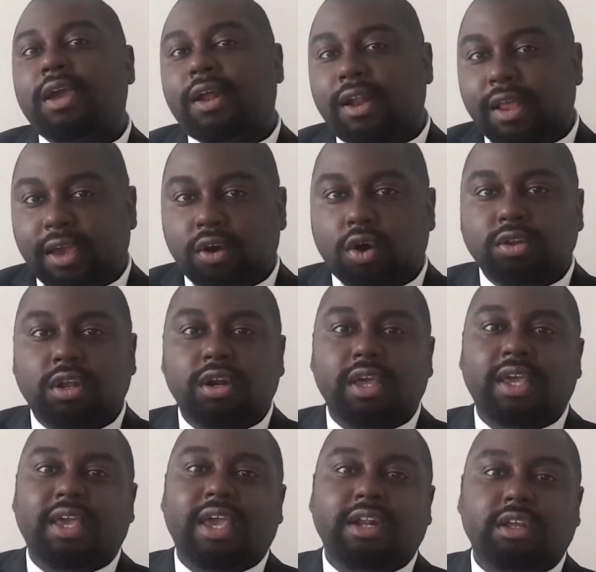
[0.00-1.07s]
click on the
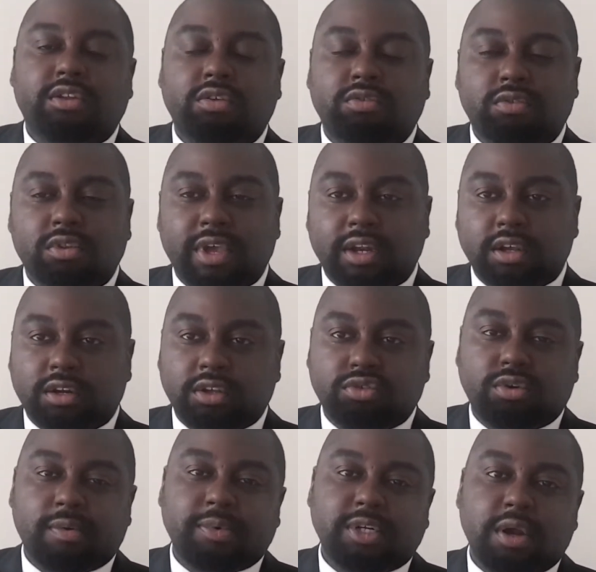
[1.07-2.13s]
link in the
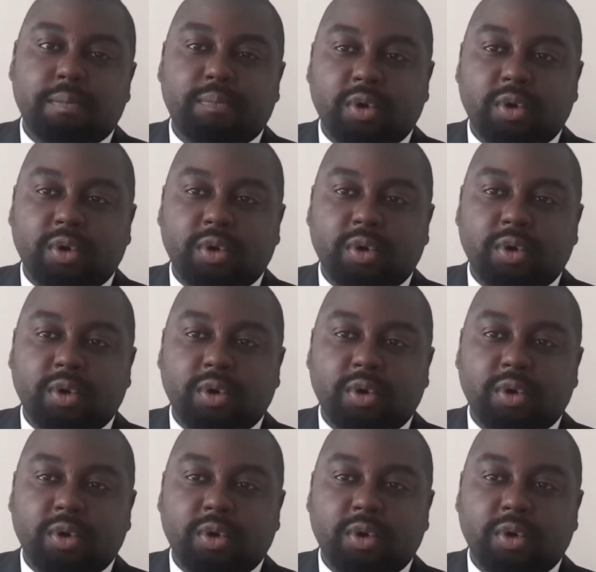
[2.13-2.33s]
description